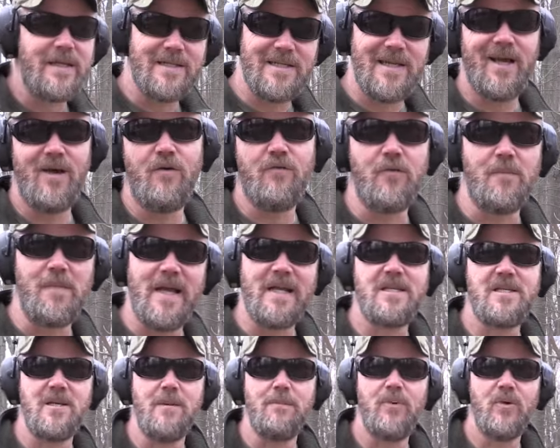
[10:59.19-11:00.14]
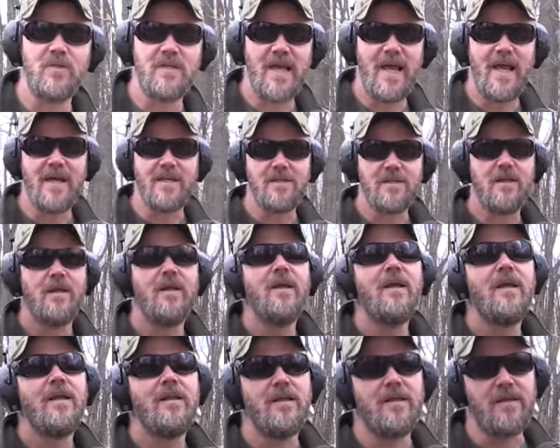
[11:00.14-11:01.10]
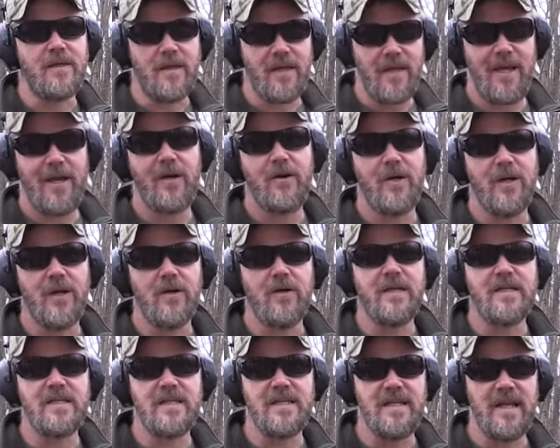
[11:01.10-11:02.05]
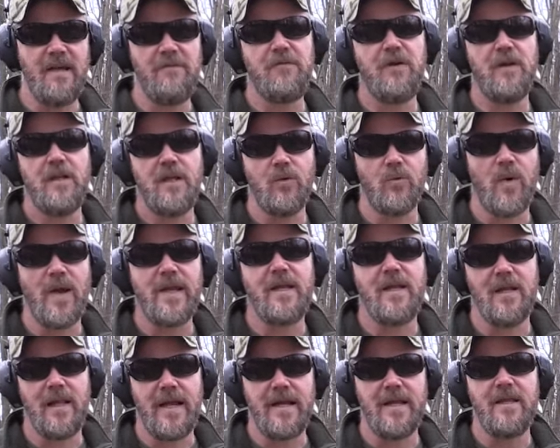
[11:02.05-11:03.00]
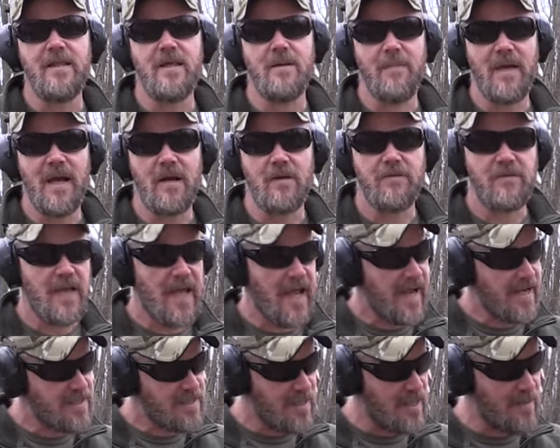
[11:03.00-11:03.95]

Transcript: can tell from that simple test that the carrier is definitely regulating the amount of gas